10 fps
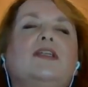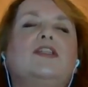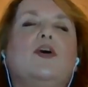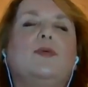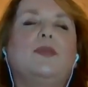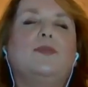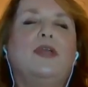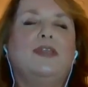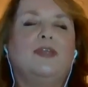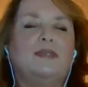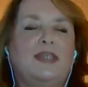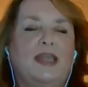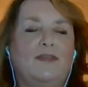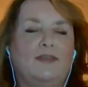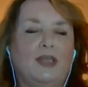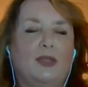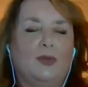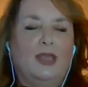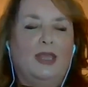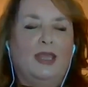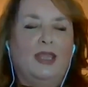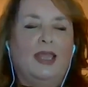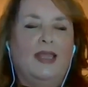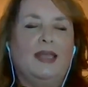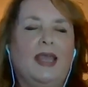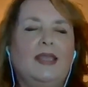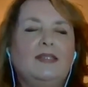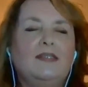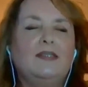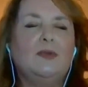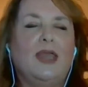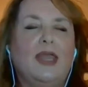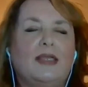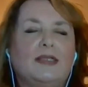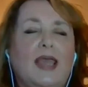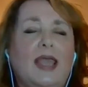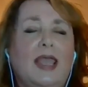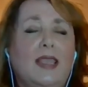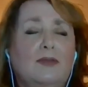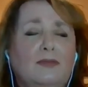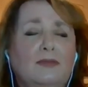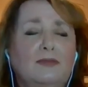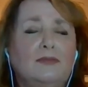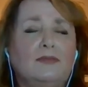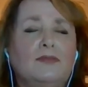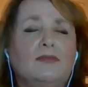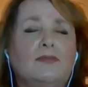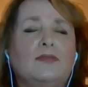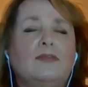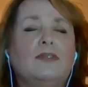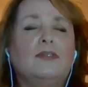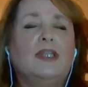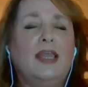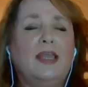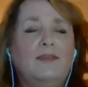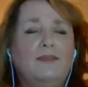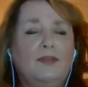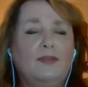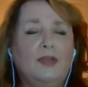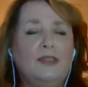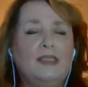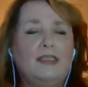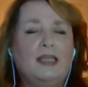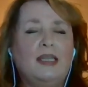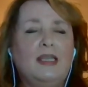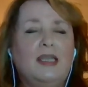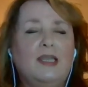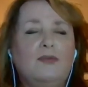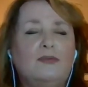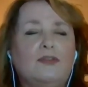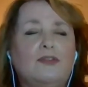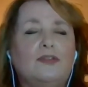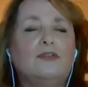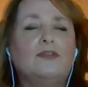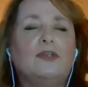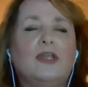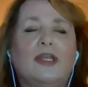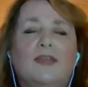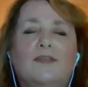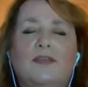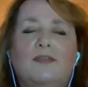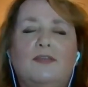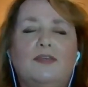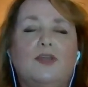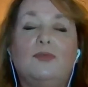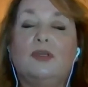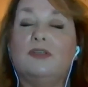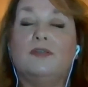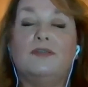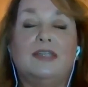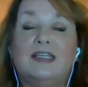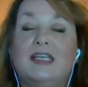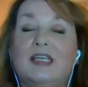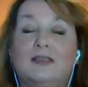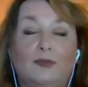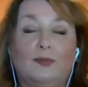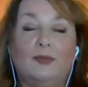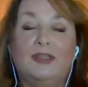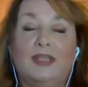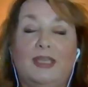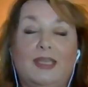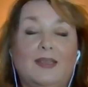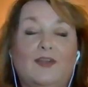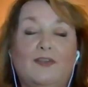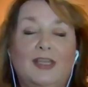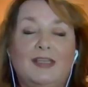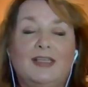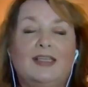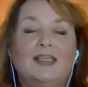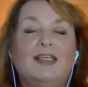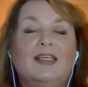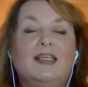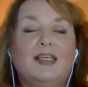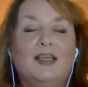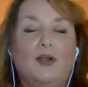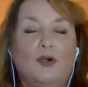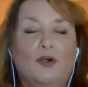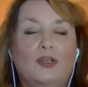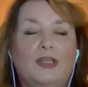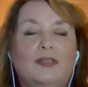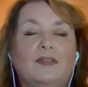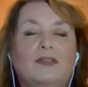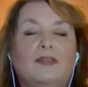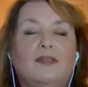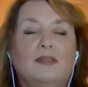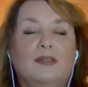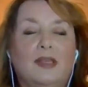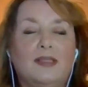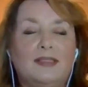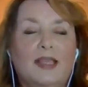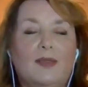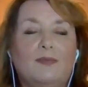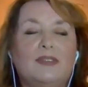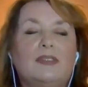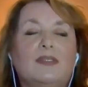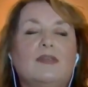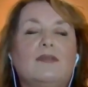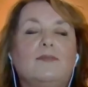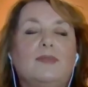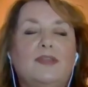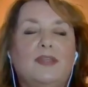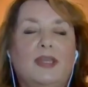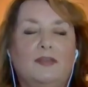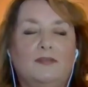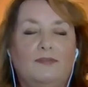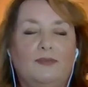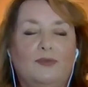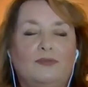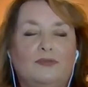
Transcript: Top of the breath, I'm safe and okay. And as you exhale, if you notice any guilt, and even if you don't, because I've said it, you'll be thinking of it, honour, accept, be thankful.